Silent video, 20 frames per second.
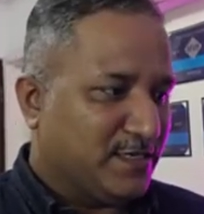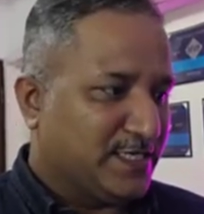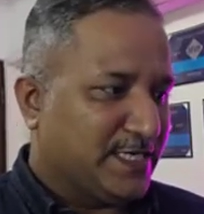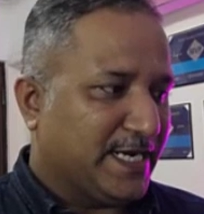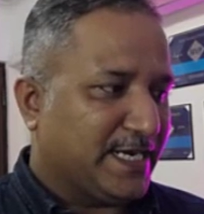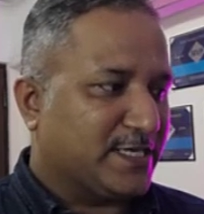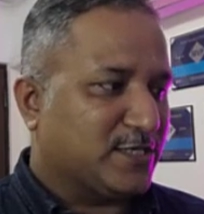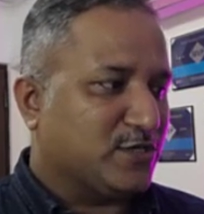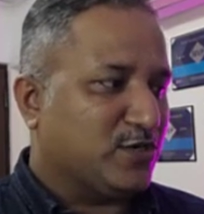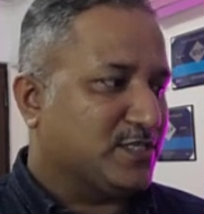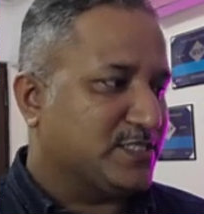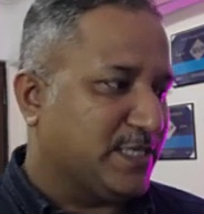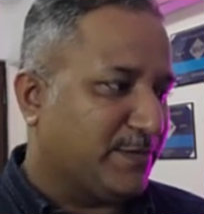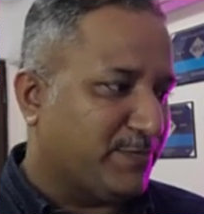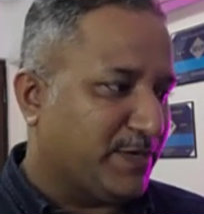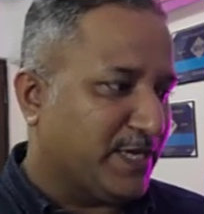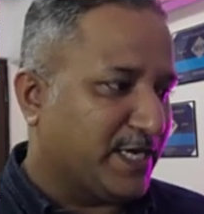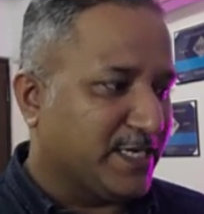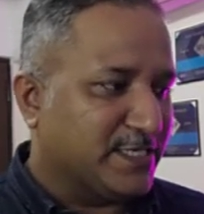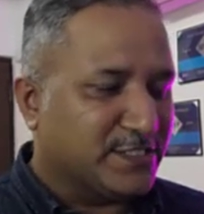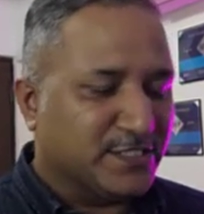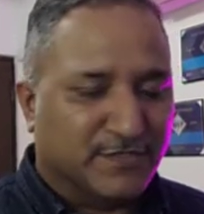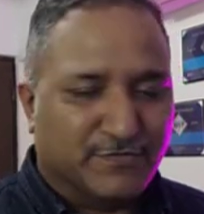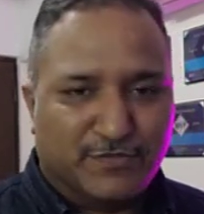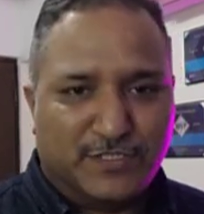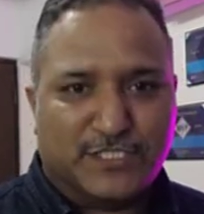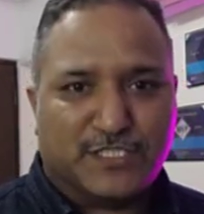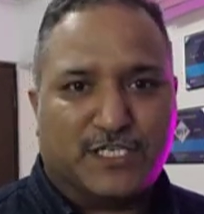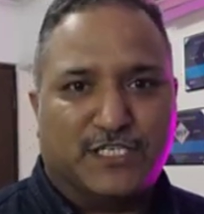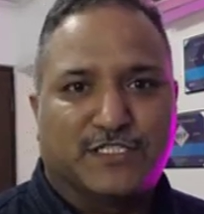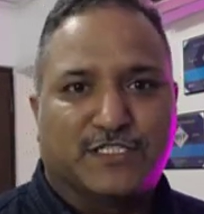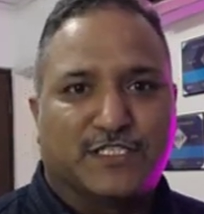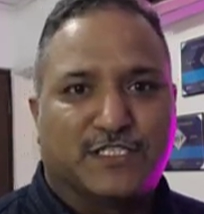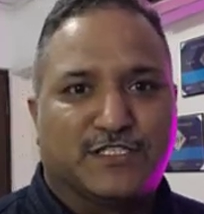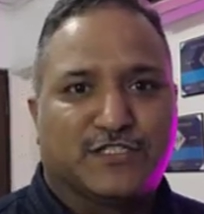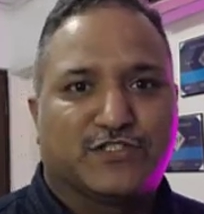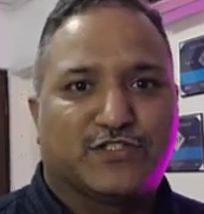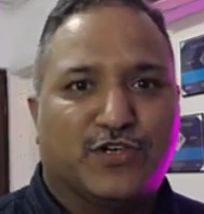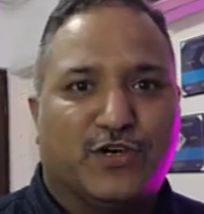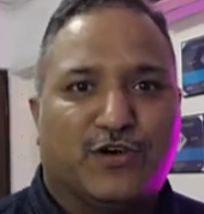TechTalks application, which
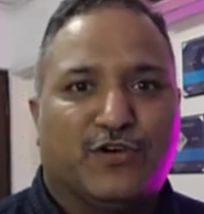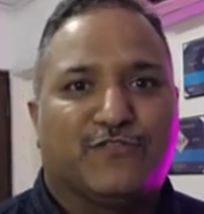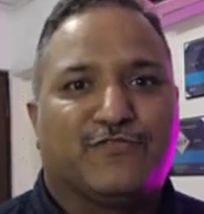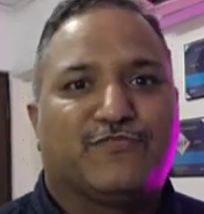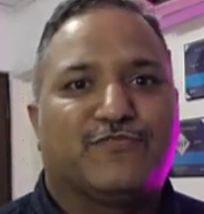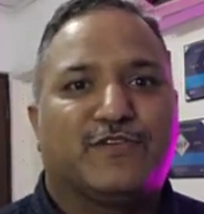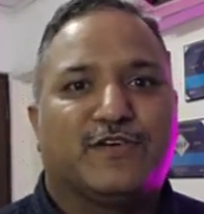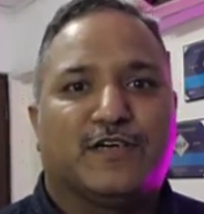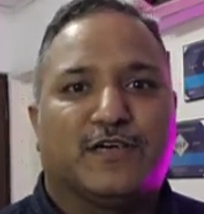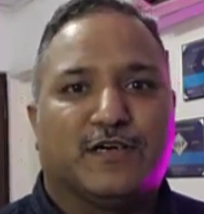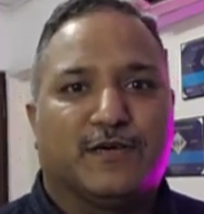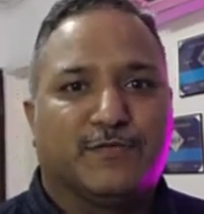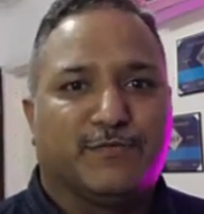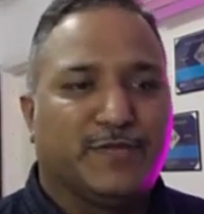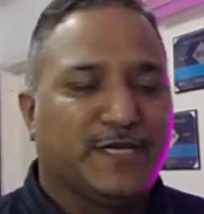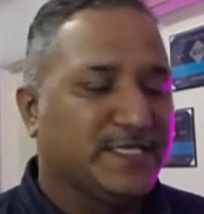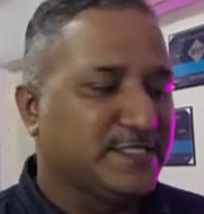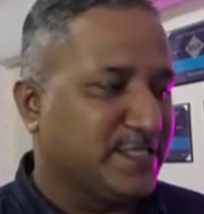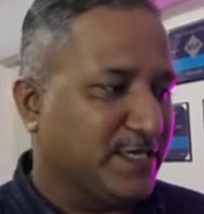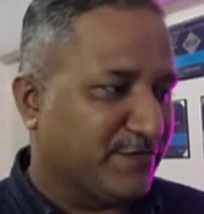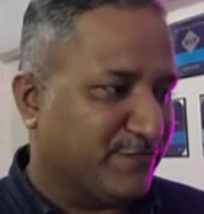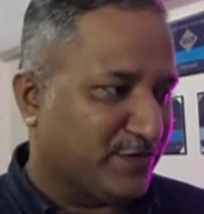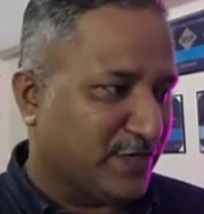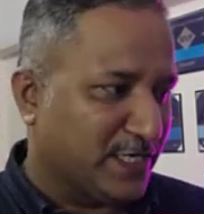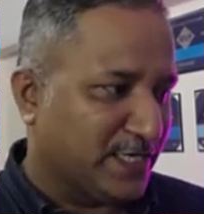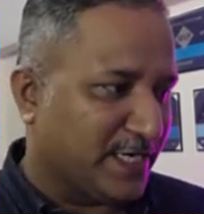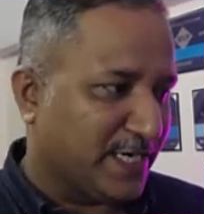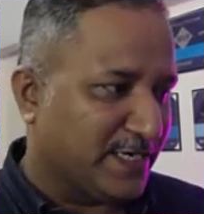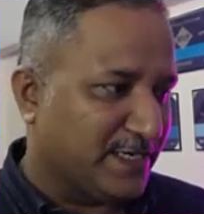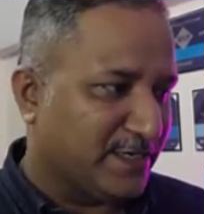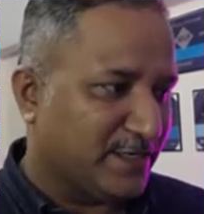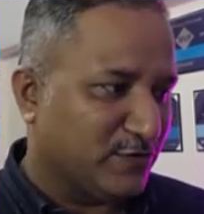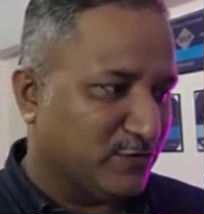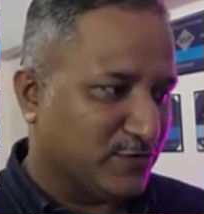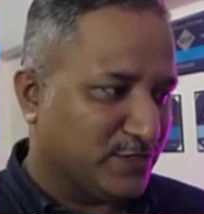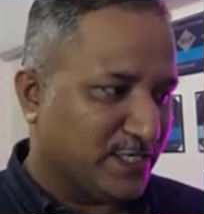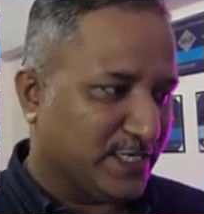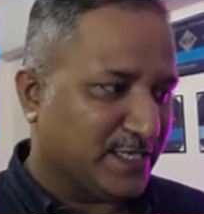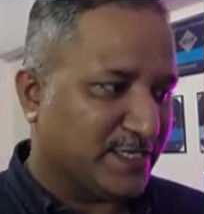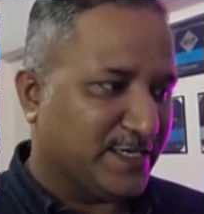consists of a basic front end
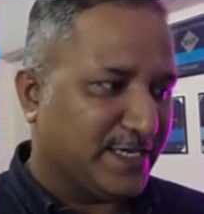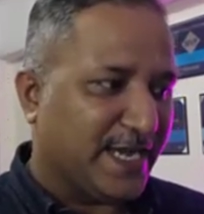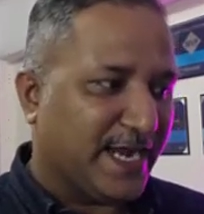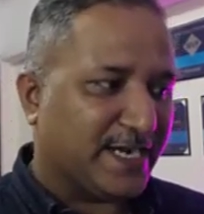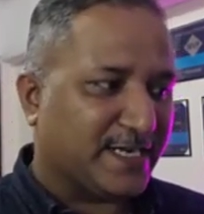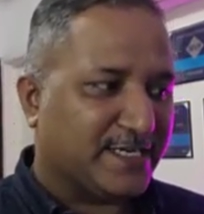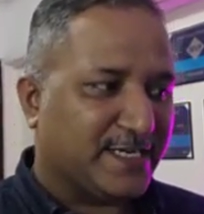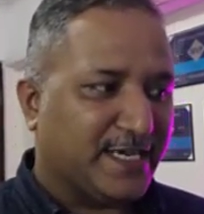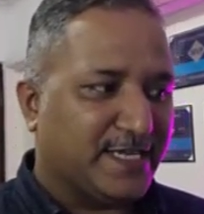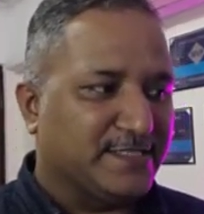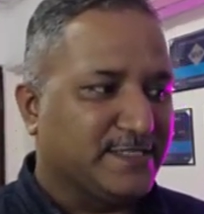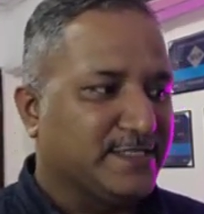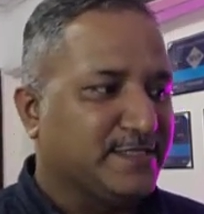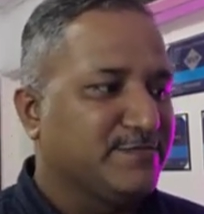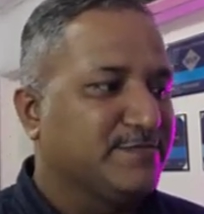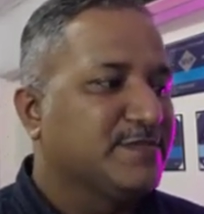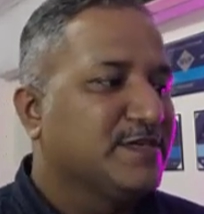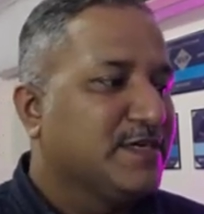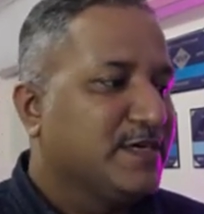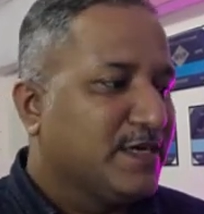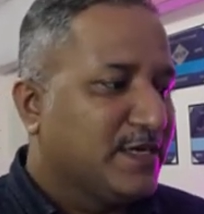using React as an